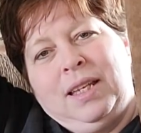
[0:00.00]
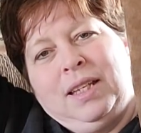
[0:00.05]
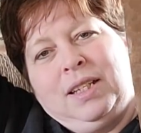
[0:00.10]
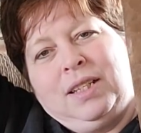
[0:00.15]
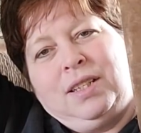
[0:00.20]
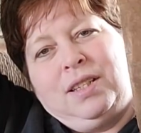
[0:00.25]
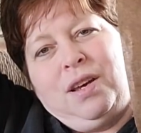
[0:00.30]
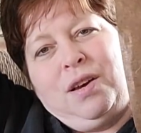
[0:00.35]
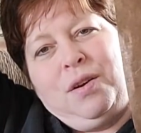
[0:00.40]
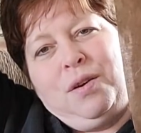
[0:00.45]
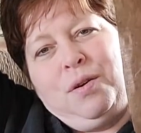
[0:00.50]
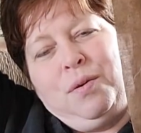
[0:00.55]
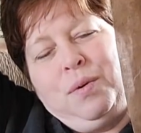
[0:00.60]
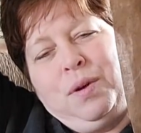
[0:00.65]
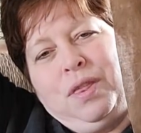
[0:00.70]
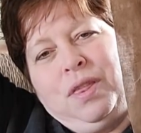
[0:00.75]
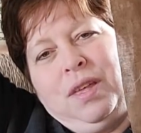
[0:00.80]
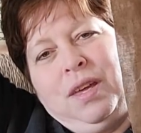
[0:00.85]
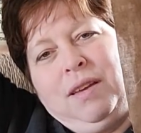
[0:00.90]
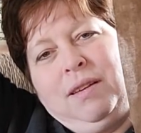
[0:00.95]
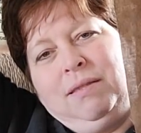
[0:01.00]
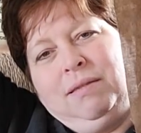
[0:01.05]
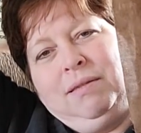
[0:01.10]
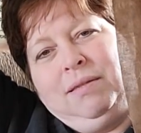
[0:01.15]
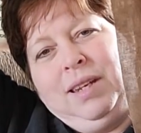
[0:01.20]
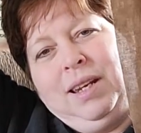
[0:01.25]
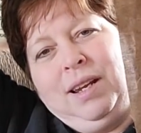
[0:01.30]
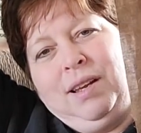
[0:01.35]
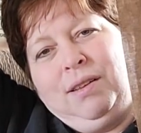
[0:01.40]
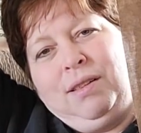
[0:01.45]
So within,
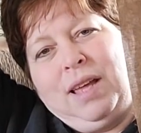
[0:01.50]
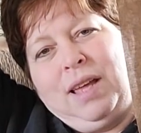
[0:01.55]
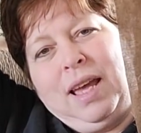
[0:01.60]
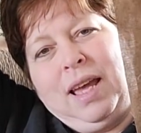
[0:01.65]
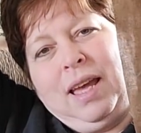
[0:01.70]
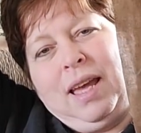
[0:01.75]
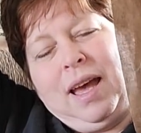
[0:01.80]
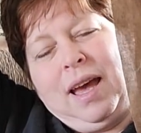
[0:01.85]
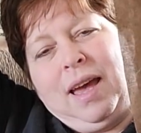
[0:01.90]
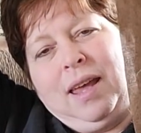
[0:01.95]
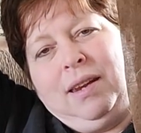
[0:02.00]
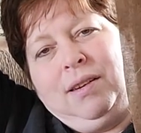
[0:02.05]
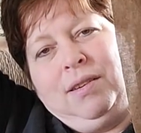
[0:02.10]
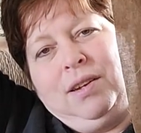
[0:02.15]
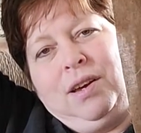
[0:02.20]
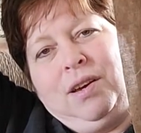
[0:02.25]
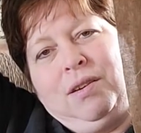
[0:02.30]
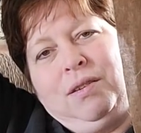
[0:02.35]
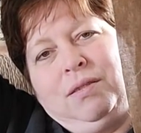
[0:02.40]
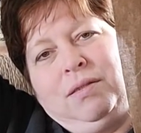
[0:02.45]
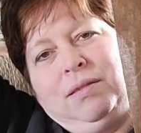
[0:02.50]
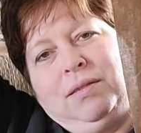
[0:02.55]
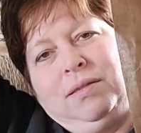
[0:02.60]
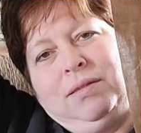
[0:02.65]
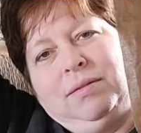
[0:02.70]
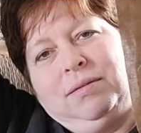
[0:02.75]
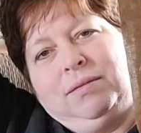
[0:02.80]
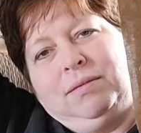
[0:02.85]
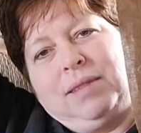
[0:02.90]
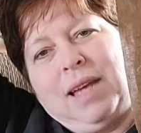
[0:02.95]
you know, like, I don't know,
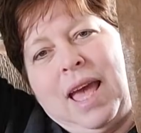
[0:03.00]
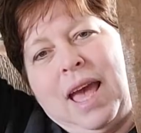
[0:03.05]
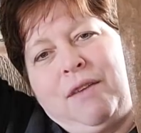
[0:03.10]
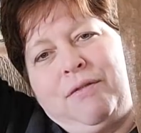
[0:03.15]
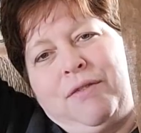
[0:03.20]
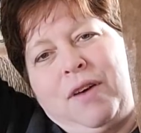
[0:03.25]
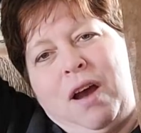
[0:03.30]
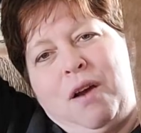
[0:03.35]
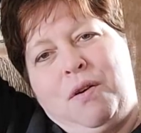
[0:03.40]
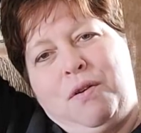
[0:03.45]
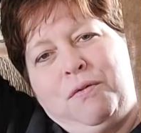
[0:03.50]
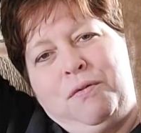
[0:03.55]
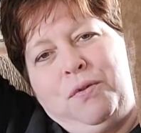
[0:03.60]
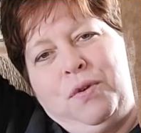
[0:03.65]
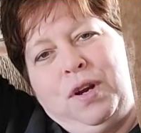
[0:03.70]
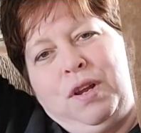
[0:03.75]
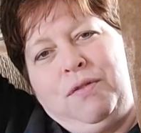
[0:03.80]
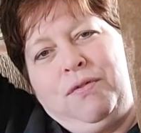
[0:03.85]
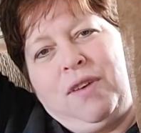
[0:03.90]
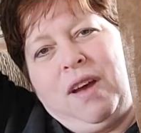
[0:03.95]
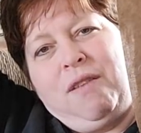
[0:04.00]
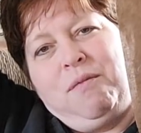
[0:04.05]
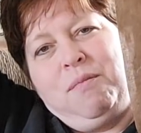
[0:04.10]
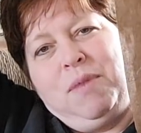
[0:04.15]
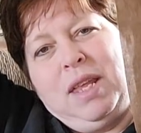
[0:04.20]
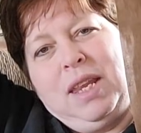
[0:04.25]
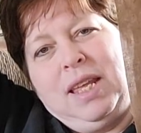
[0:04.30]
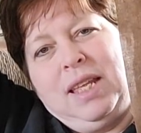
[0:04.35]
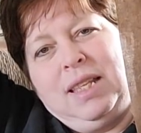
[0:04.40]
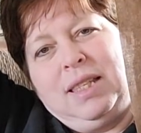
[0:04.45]
half hour, 45
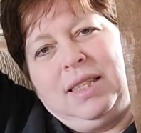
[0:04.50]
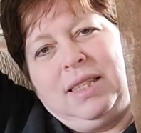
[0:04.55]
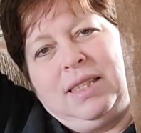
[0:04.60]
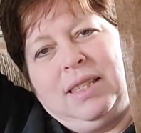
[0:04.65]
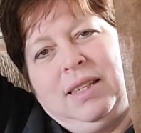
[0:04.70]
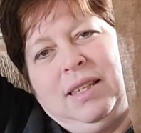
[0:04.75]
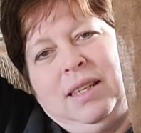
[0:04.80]
minutes,